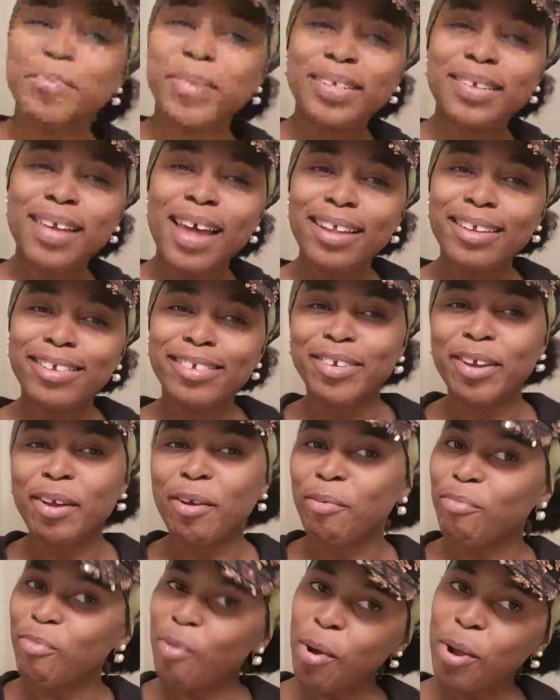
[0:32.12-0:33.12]
to my channel to
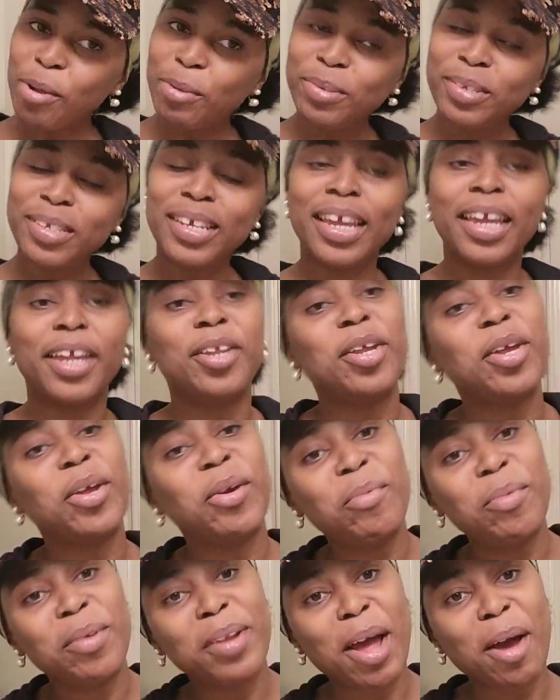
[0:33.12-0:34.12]
get royalty, and
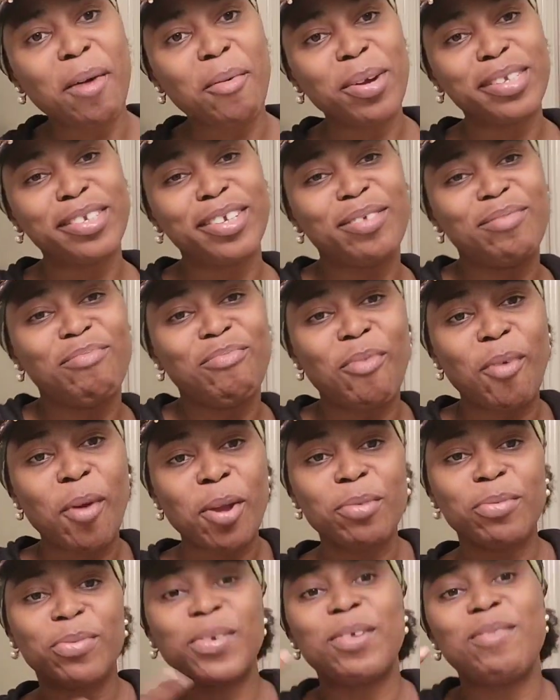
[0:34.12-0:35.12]
you are now watching
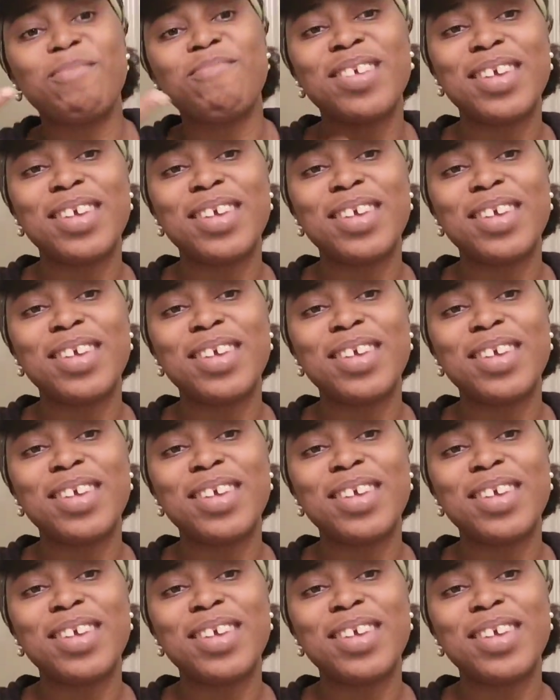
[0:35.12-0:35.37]
Royalty